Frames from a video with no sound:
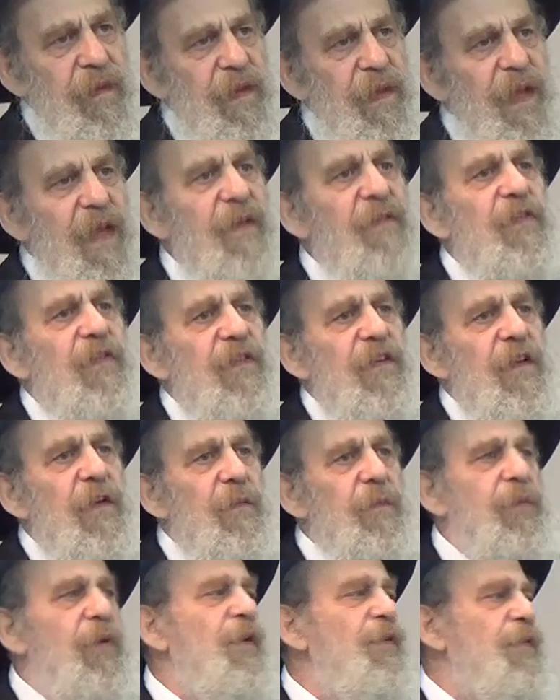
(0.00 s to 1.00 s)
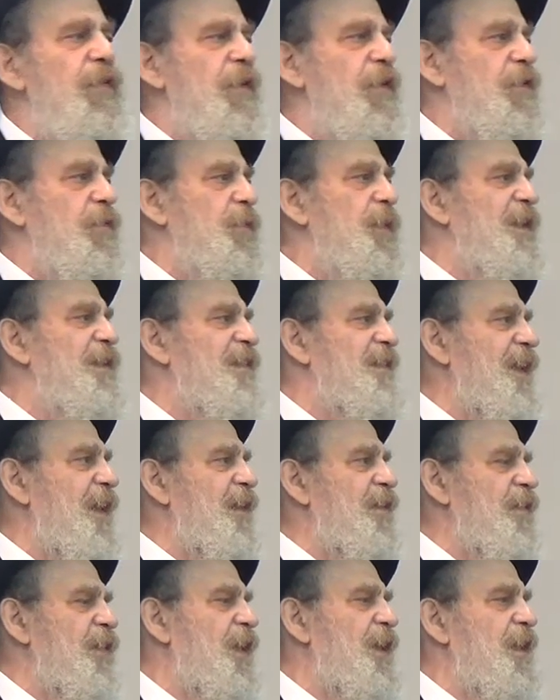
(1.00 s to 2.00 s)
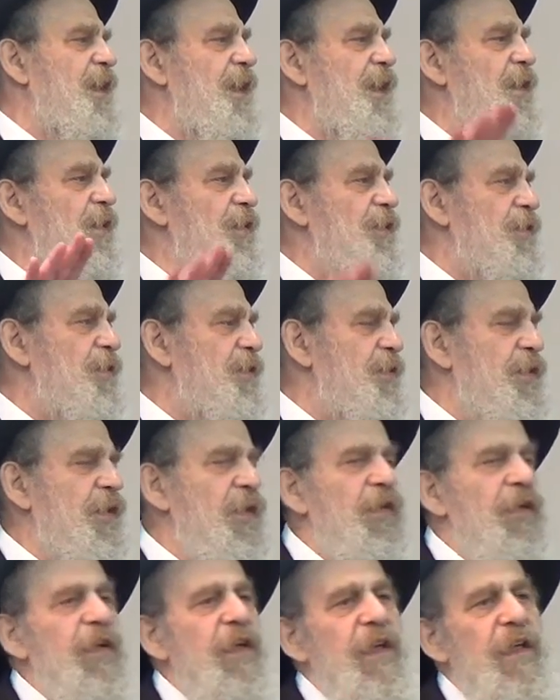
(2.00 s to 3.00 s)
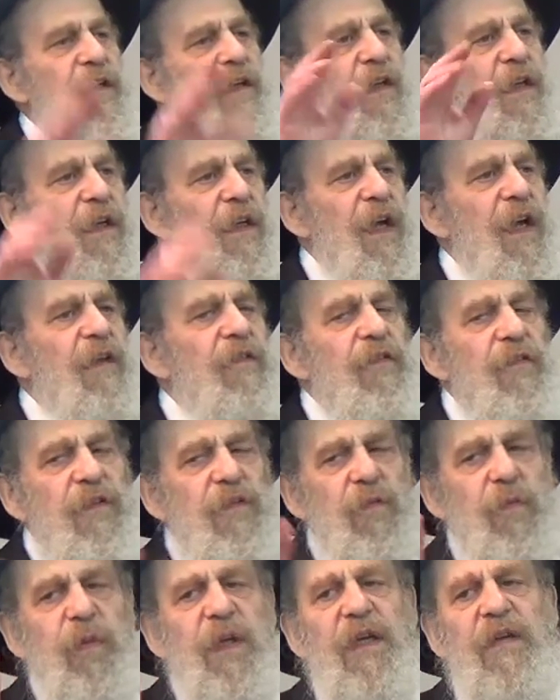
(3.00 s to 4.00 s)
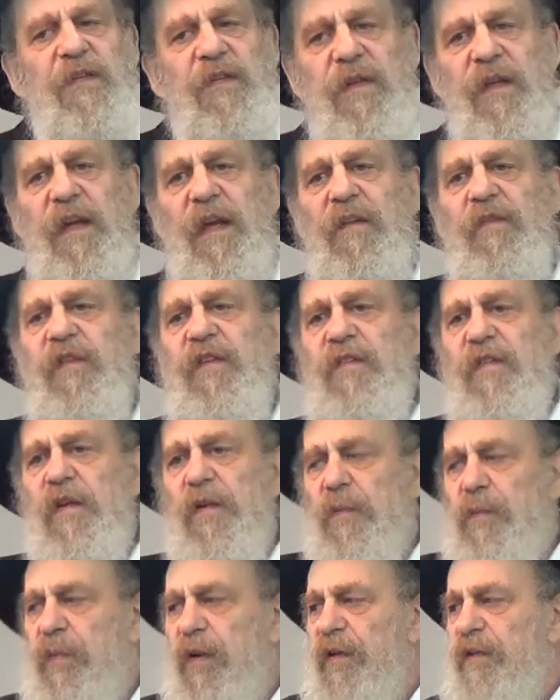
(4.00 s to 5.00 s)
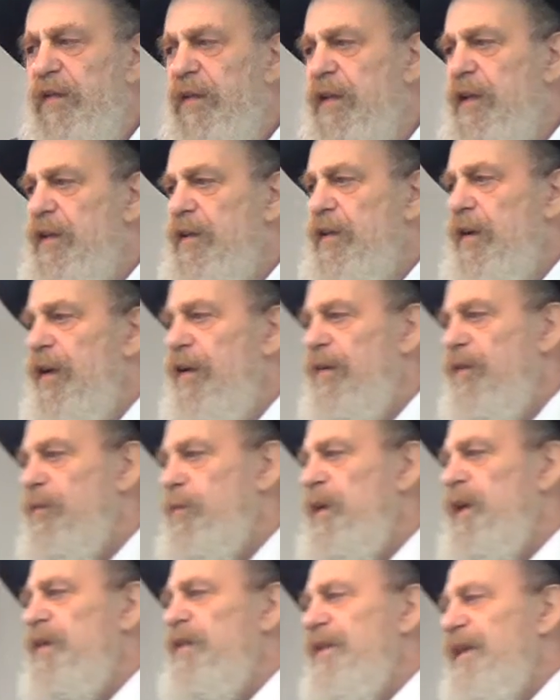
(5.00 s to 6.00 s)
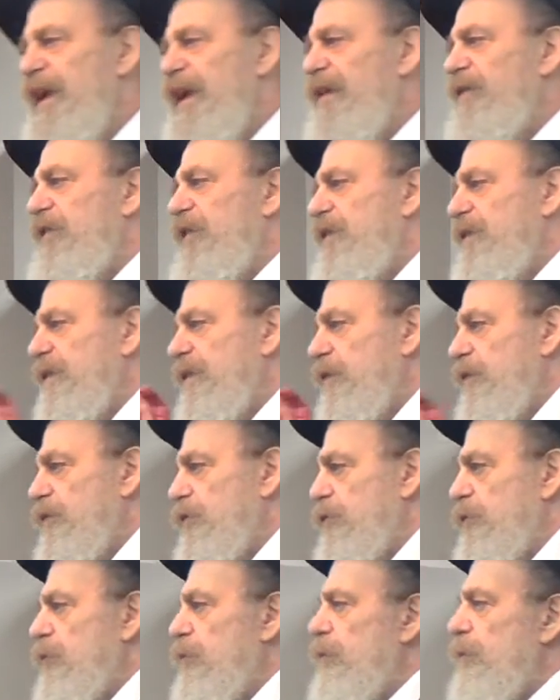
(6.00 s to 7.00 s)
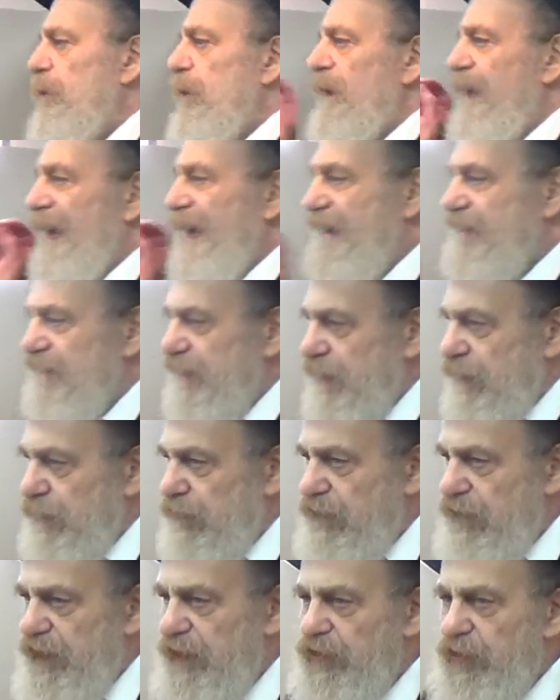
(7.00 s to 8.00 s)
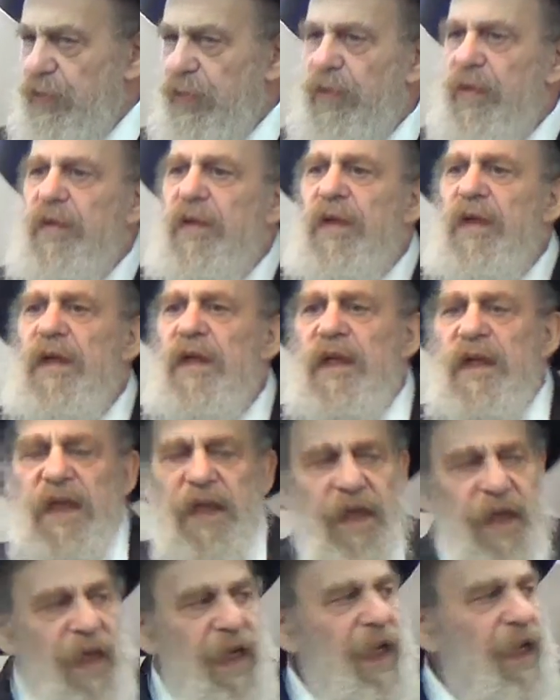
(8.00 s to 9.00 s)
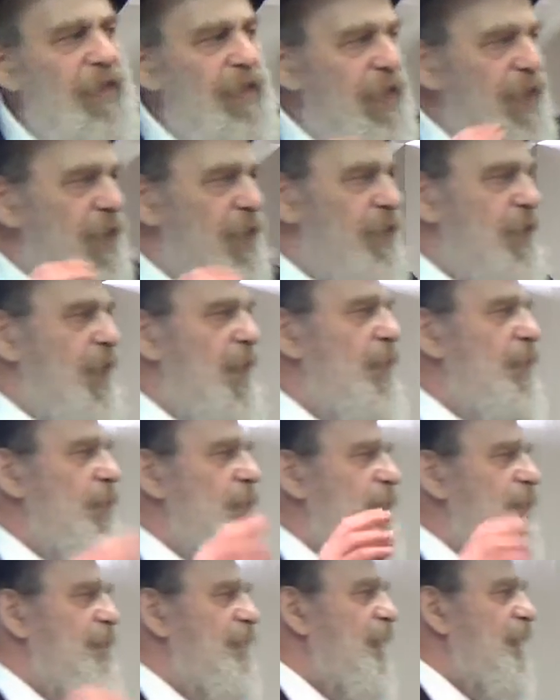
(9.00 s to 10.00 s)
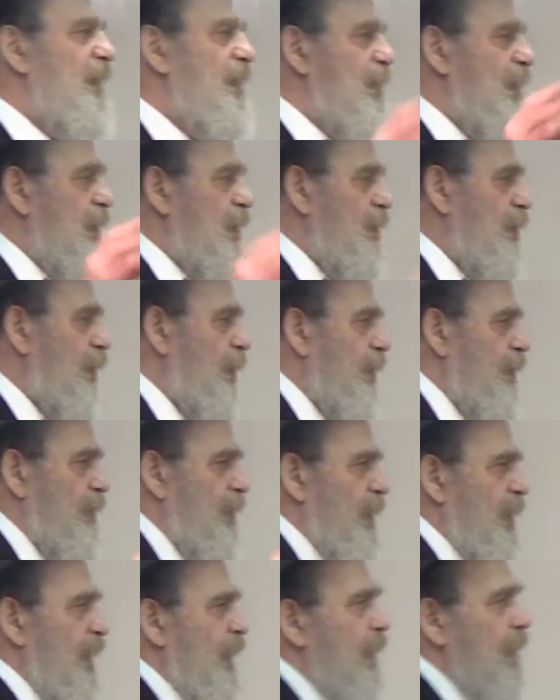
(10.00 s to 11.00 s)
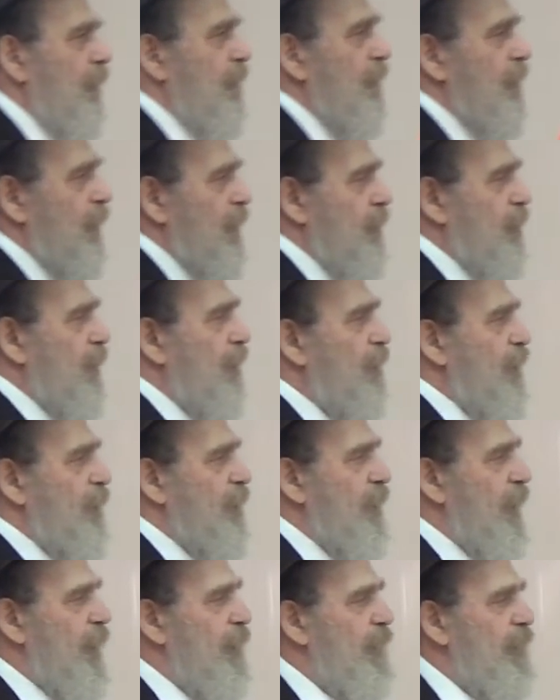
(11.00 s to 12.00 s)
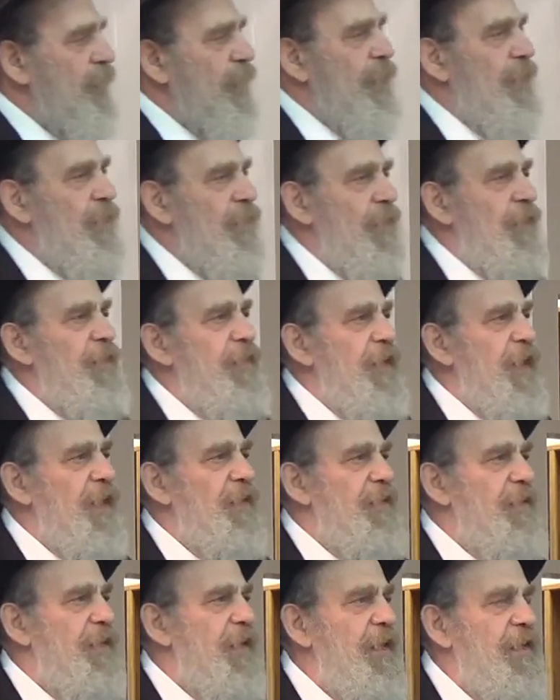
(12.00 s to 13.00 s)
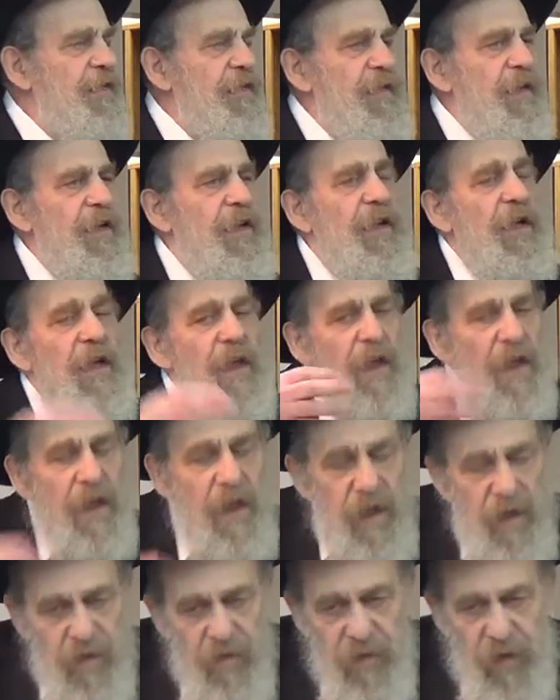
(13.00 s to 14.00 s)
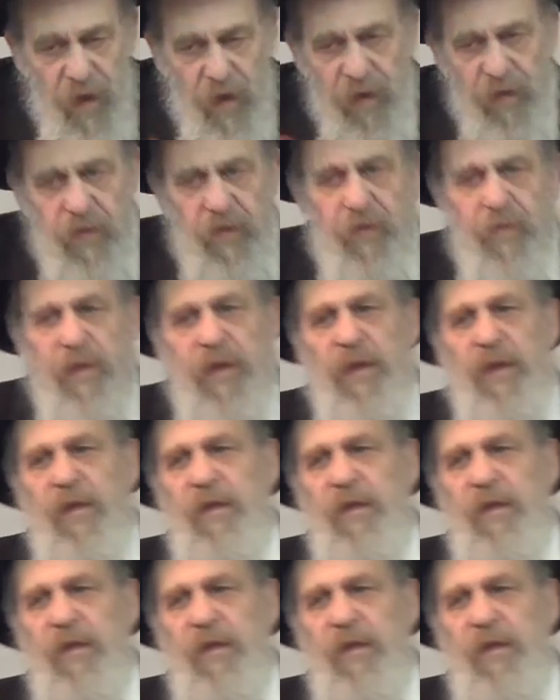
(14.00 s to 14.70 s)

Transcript: Every single pasuk speaks to Anochi, Loshen Yochid. Speaks to every single pasuk in the Torah. Speaks to every single Jew as an individual. And when the Torah says, "Kikor v'lecha v'tova m'ay v'ficha l'vavcha l'asayisay," it's talking to me.